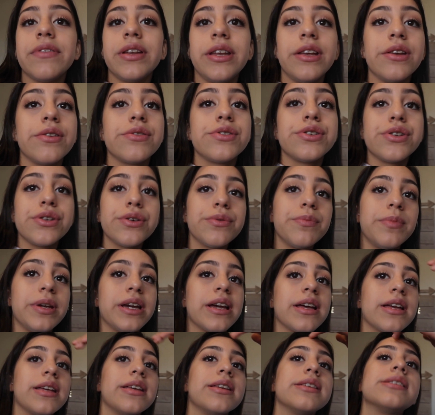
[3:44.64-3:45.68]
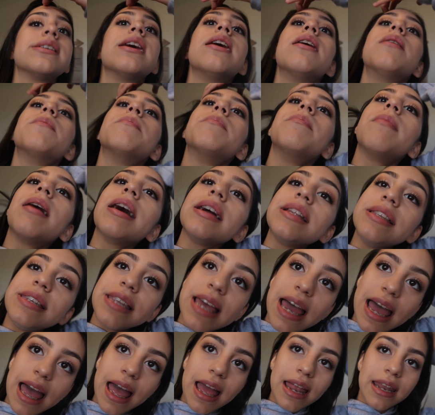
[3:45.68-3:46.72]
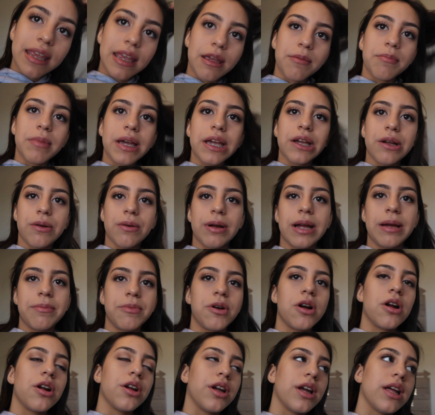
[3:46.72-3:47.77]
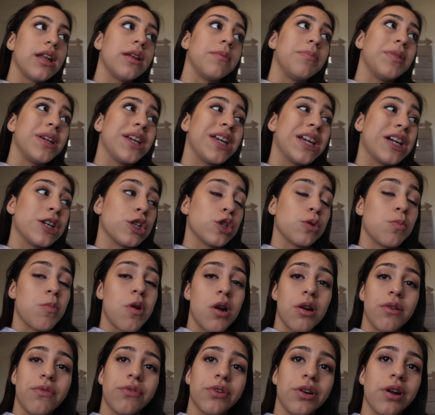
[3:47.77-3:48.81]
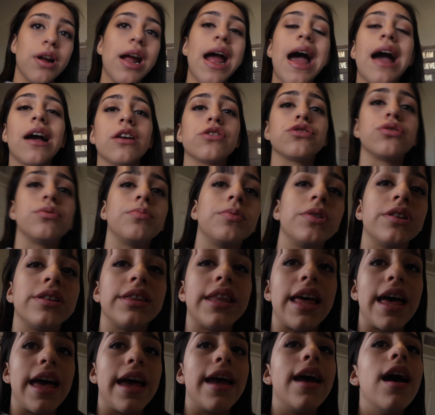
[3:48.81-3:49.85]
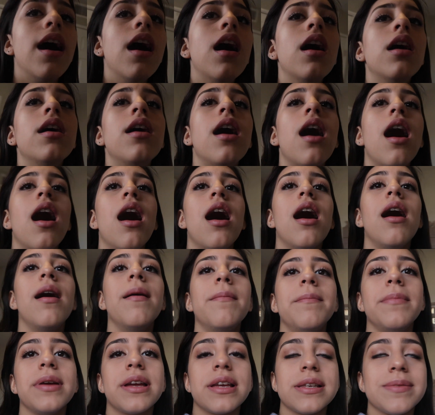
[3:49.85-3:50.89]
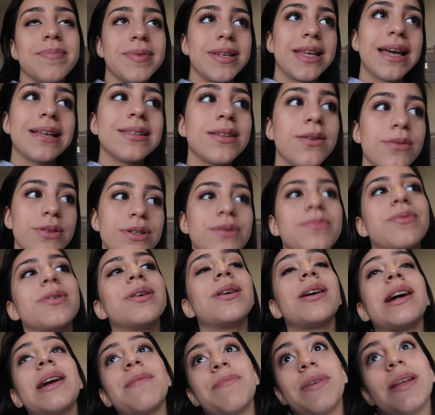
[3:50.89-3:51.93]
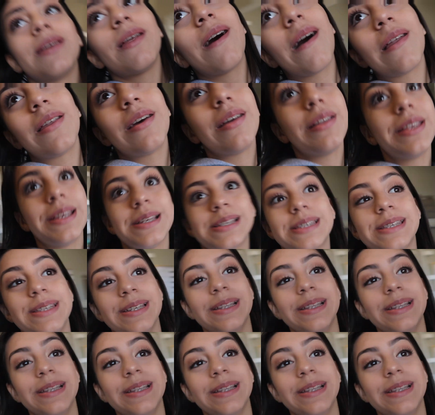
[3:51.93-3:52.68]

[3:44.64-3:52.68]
video shoot, because my dad and my grandma aren't gonna be here tomorrow for her actual birthday, because my dad's going to work and my Nana needs